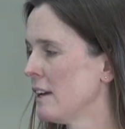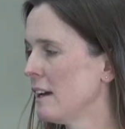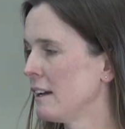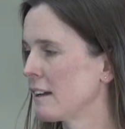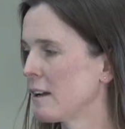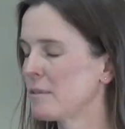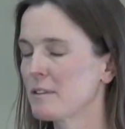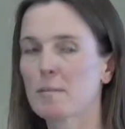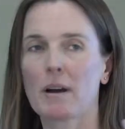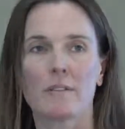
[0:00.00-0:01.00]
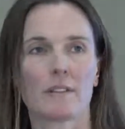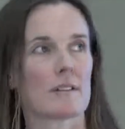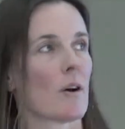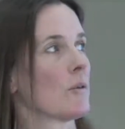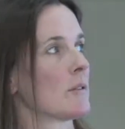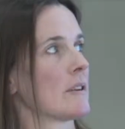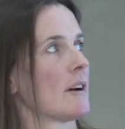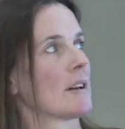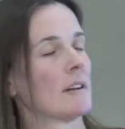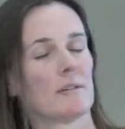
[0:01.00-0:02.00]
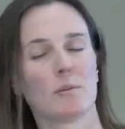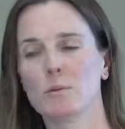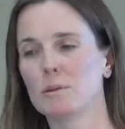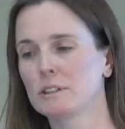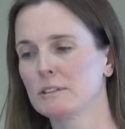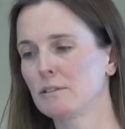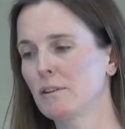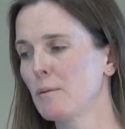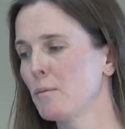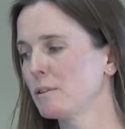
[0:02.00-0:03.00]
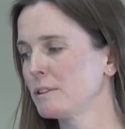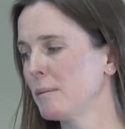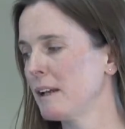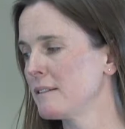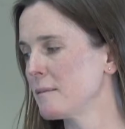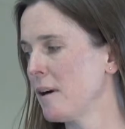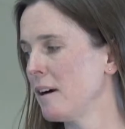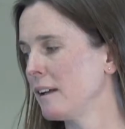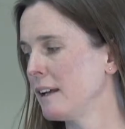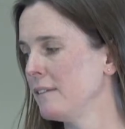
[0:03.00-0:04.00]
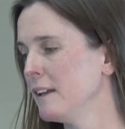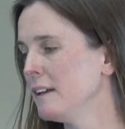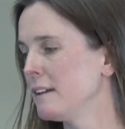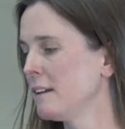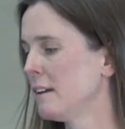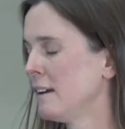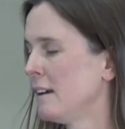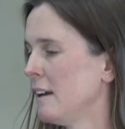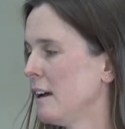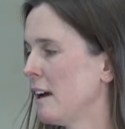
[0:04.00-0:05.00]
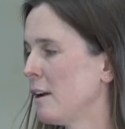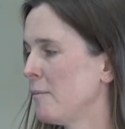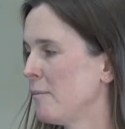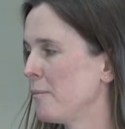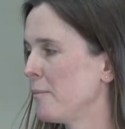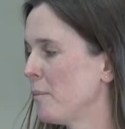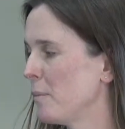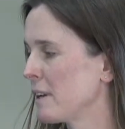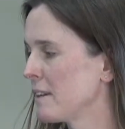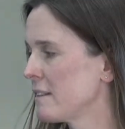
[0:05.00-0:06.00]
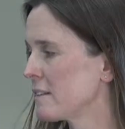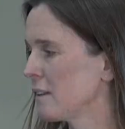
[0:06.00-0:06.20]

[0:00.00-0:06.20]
And it comes as part of this whole cycle of water, and groundwater plays a part in that. But because it's